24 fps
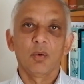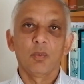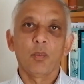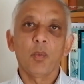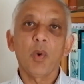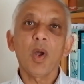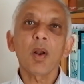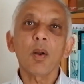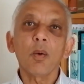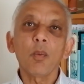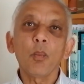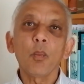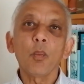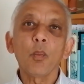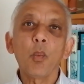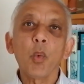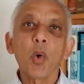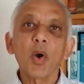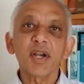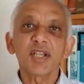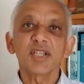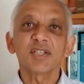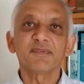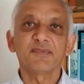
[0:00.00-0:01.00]
Well,
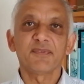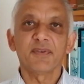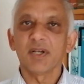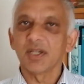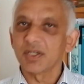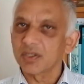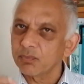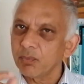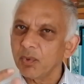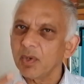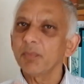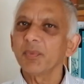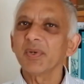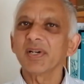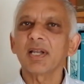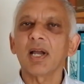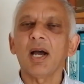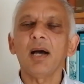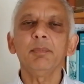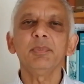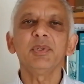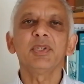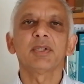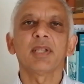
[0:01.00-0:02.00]
what is finished? Well, we'll
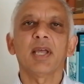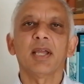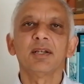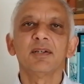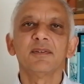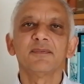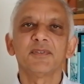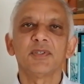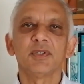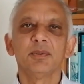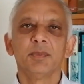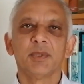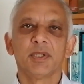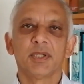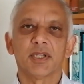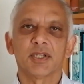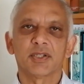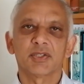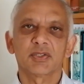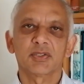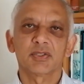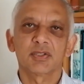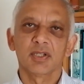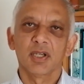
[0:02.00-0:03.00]
come to that in a few
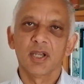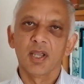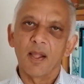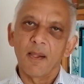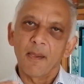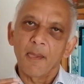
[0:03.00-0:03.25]
minutes.